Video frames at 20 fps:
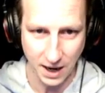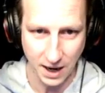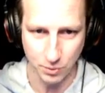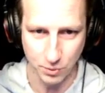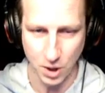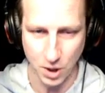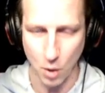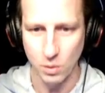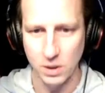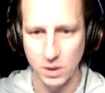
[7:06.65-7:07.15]
I
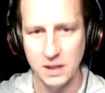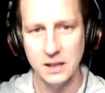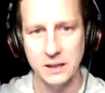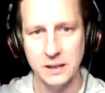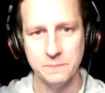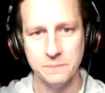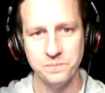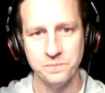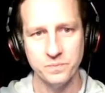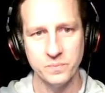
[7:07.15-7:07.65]
don't know.
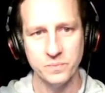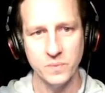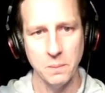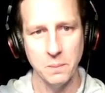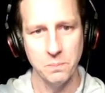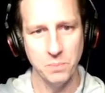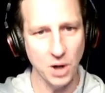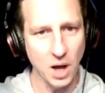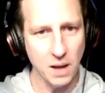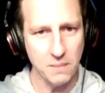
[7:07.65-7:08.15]

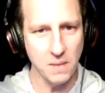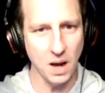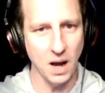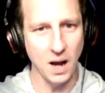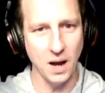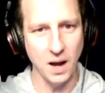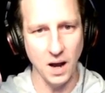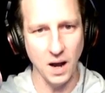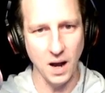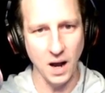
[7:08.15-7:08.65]
But
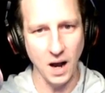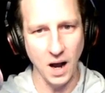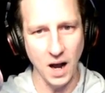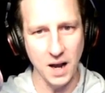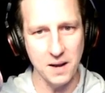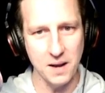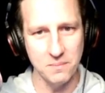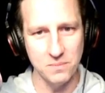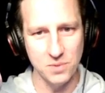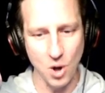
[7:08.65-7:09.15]

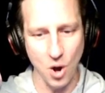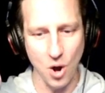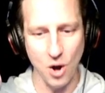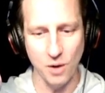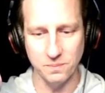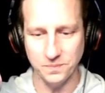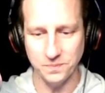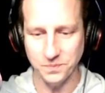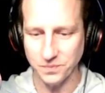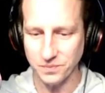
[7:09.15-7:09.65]
I am
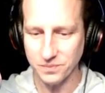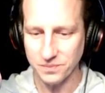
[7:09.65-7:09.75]
not